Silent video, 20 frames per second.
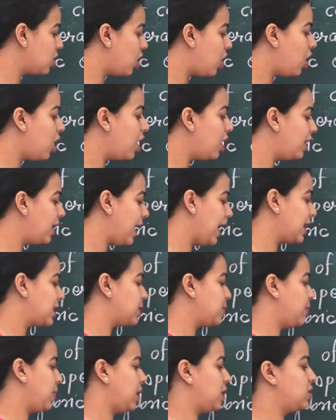all
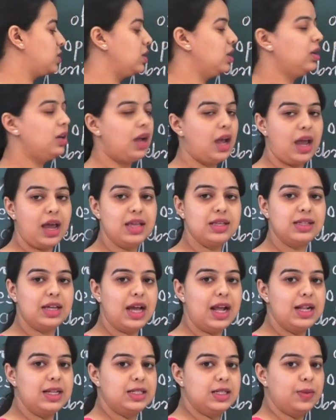expression as
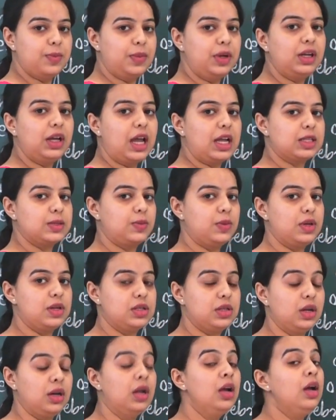algebraic
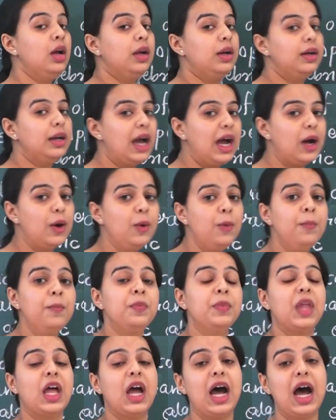expression. Now,
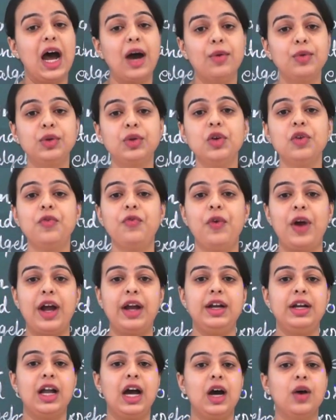how to
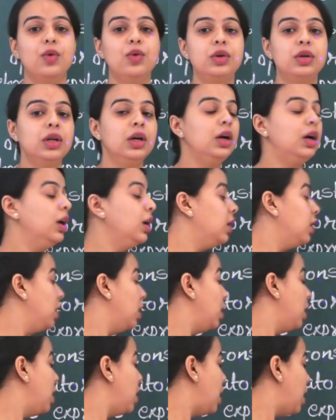find out
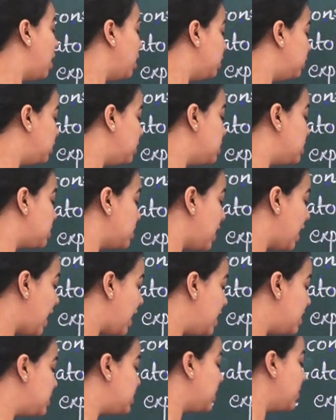these
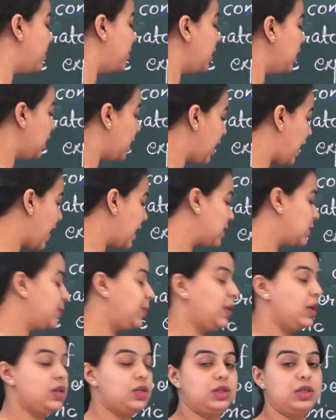algebraic
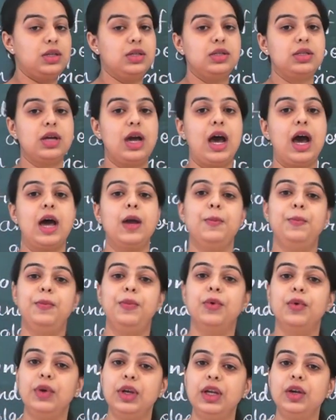expressions are
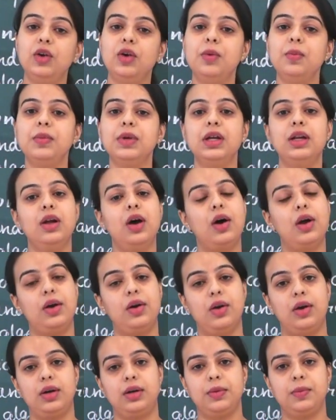polynomial or
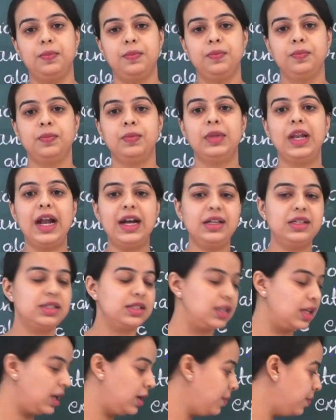not? Let's
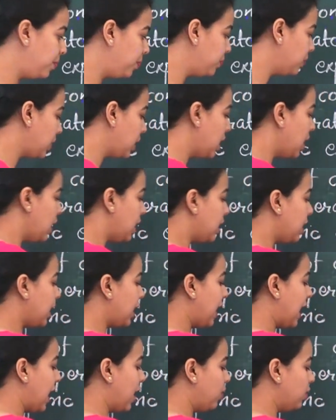see. Here
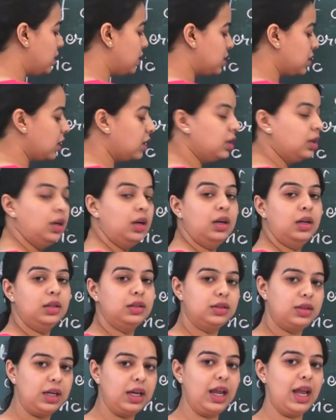I have written
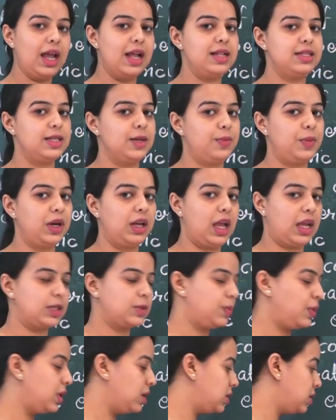3 algebraic
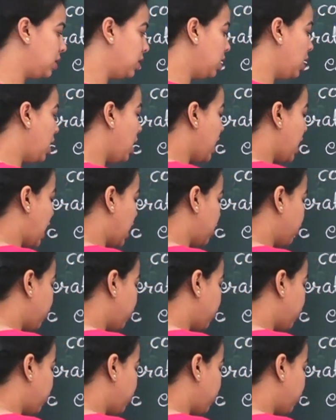expression and